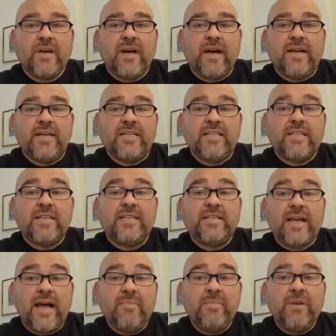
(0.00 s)
And it is the
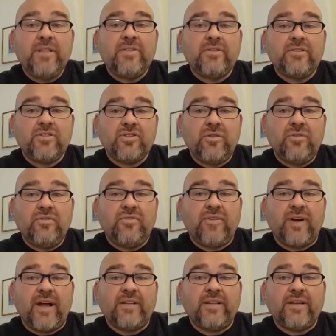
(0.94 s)
dimethyl
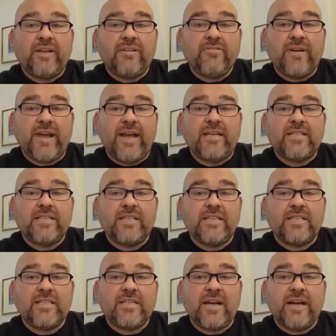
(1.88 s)
sulfide that creates
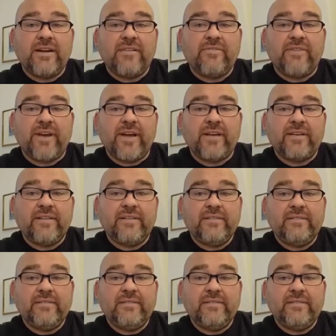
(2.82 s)
this side effect.